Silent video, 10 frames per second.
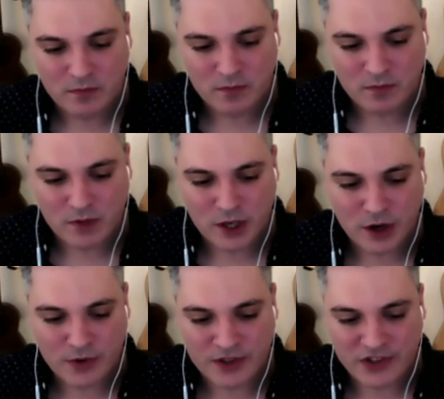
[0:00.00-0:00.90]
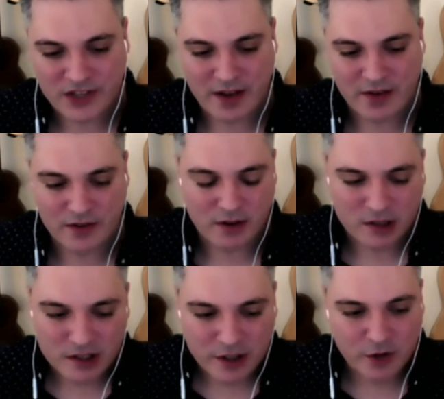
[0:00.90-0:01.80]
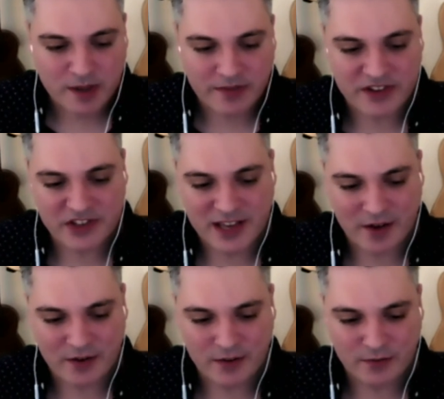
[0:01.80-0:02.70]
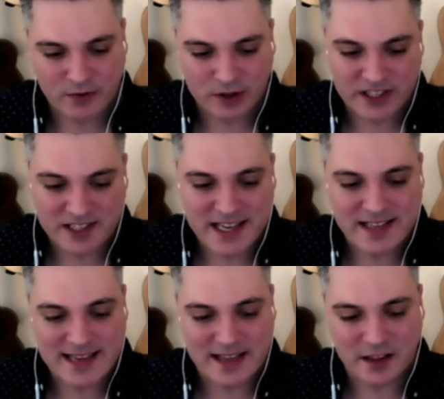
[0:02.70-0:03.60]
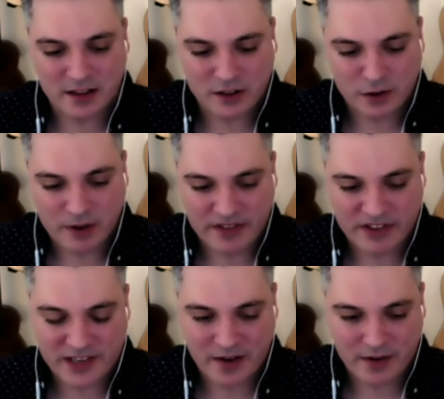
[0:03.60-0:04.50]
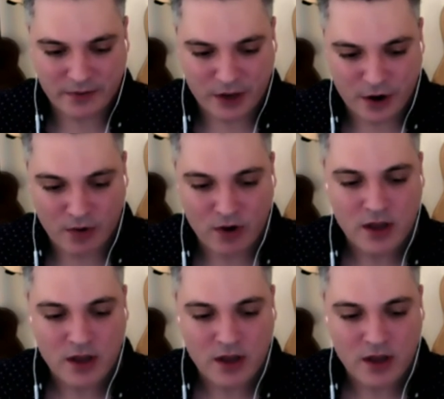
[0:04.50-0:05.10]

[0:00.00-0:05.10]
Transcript: you know, the sound, a little bit of the sound of, or at least hint at a little bit of the sound of, you know,